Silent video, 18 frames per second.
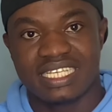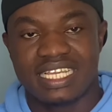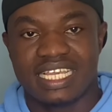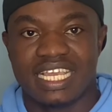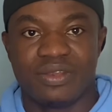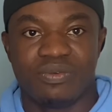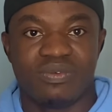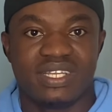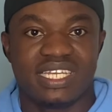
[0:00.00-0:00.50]

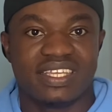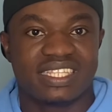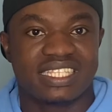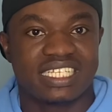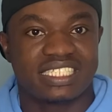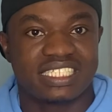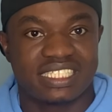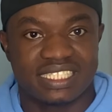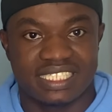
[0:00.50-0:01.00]
And with the
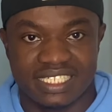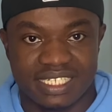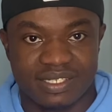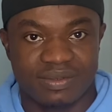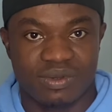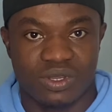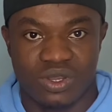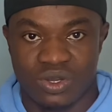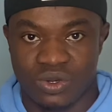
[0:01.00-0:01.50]
33
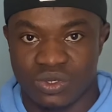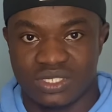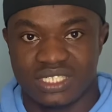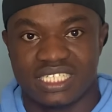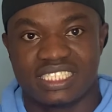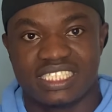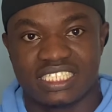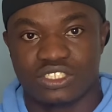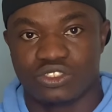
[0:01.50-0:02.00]
or the
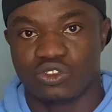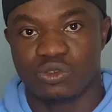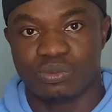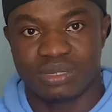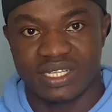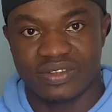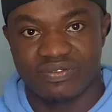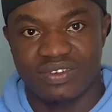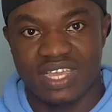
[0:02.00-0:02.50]

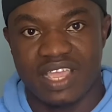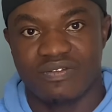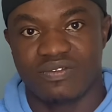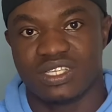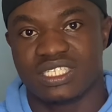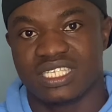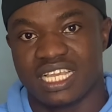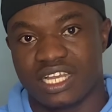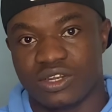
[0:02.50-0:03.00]
32.5,
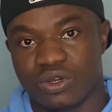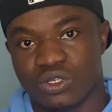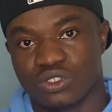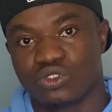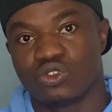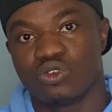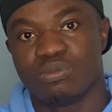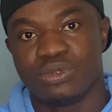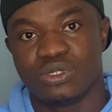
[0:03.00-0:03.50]
it can
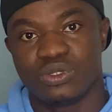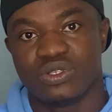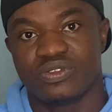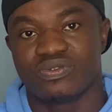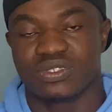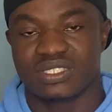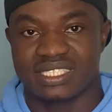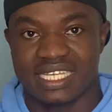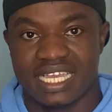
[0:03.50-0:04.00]
also be used
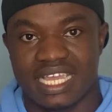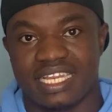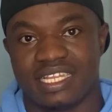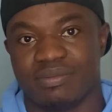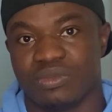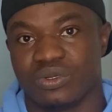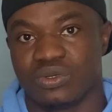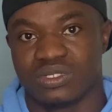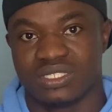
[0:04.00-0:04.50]
for tiling
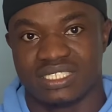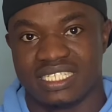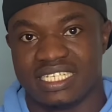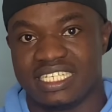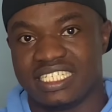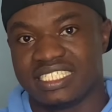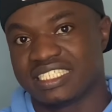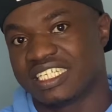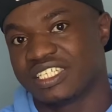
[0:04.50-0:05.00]
because the
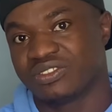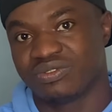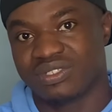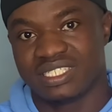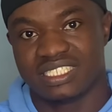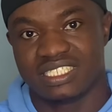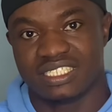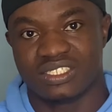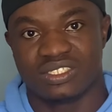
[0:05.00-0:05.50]
initial
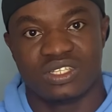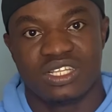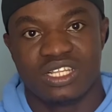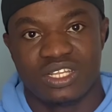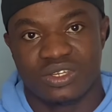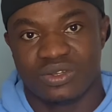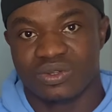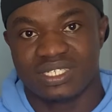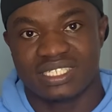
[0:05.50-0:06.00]
strength is
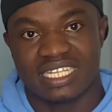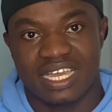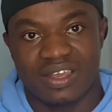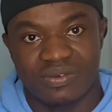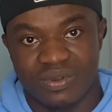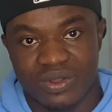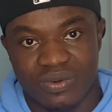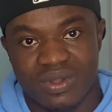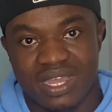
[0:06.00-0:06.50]
not that
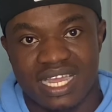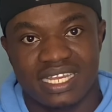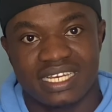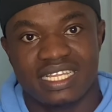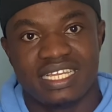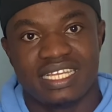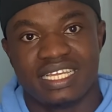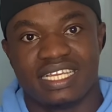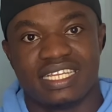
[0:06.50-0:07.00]
required
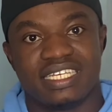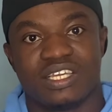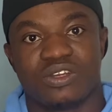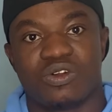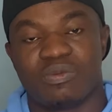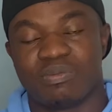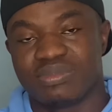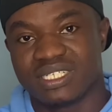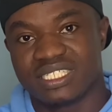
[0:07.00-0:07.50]
and the
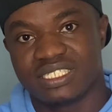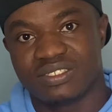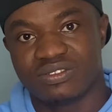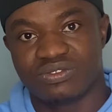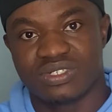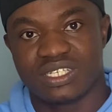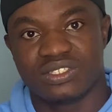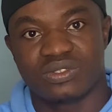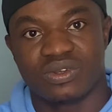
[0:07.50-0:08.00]
compressive
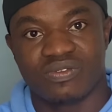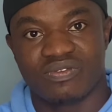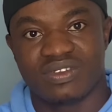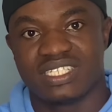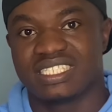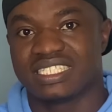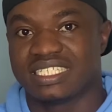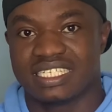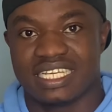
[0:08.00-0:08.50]
strength of
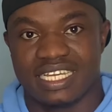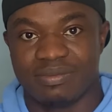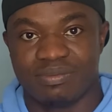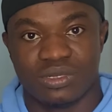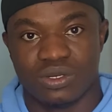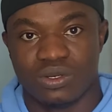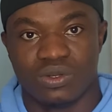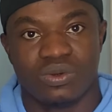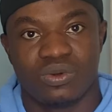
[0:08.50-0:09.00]
it can be
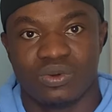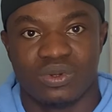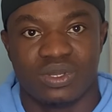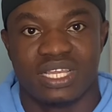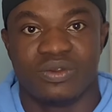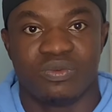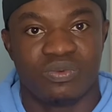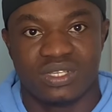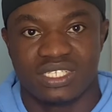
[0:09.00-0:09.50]
low,
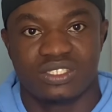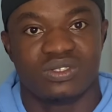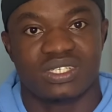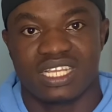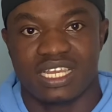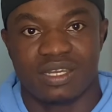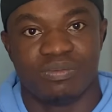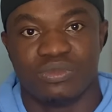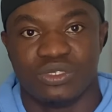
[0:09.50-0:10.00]
and which it
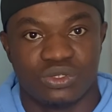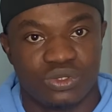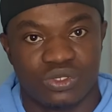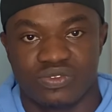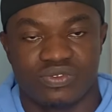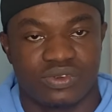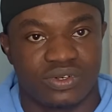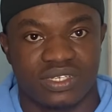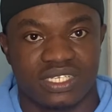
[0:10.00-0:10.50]
can be used
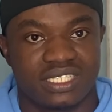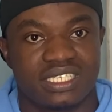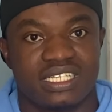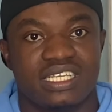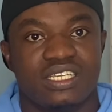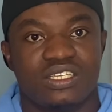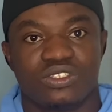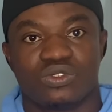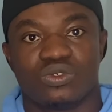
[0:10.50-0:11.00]
for it.
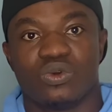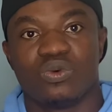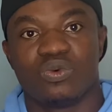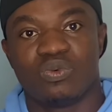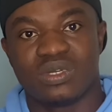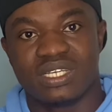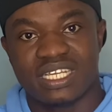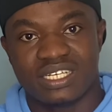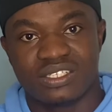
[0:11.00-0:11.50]
So
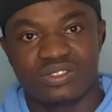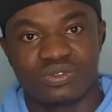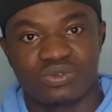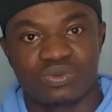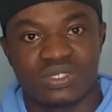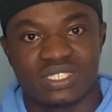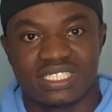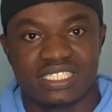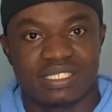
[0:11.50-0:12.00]
without
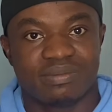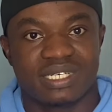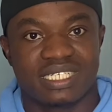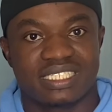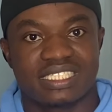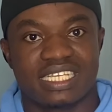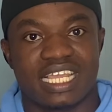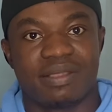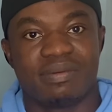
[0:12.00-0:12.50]
wasting
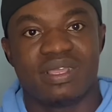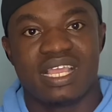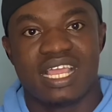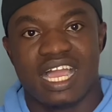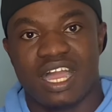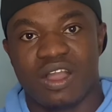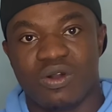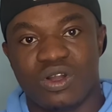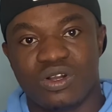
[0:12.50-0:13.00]
much time,
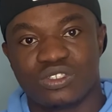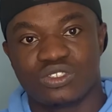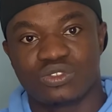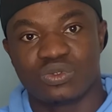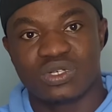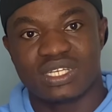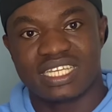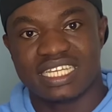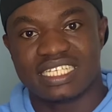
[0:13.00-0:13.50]
I'll
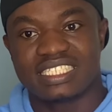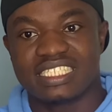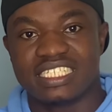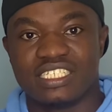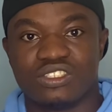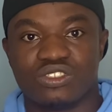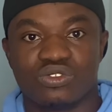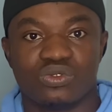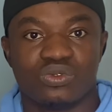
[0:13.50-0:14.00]
also get
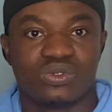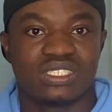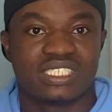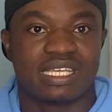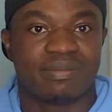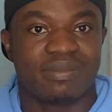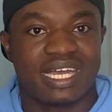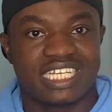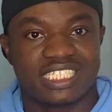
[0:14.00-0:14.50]
into
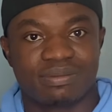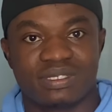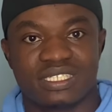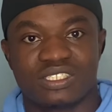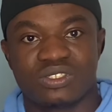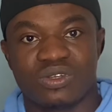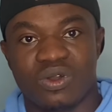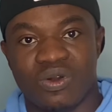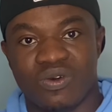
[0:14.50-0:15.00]
some
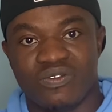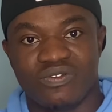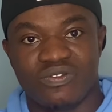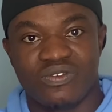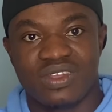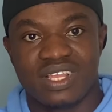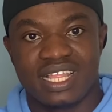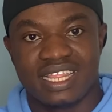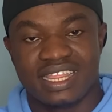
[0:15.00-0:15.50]
aspects of
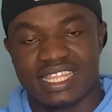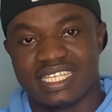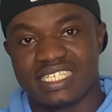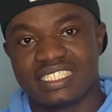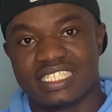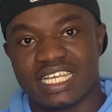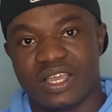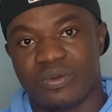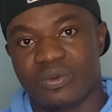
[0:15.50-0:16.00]
things
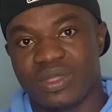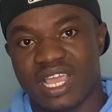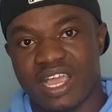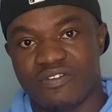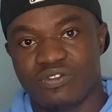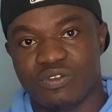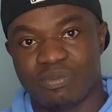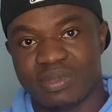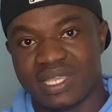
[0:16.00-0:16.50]
that we have
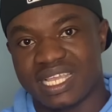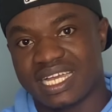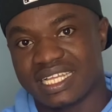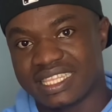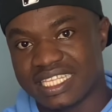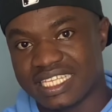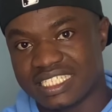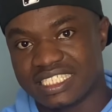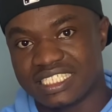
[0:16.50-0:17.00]
to pay
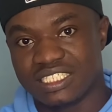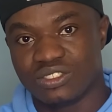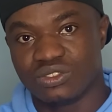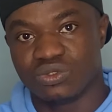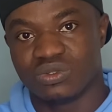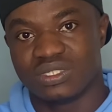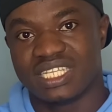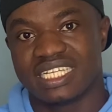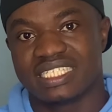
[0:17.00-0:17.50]
attention
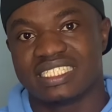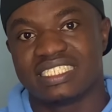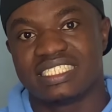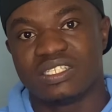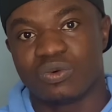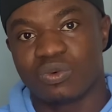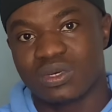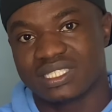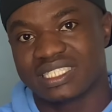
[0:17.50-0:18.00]
to. That is
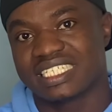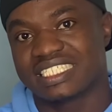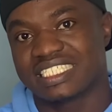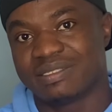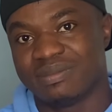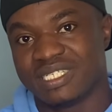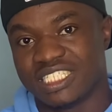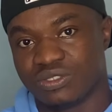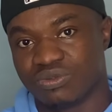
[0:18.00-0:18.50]
the water
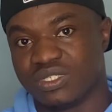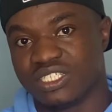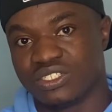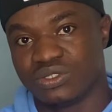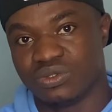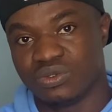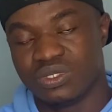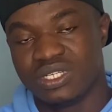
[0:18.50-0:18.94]
cement ratio.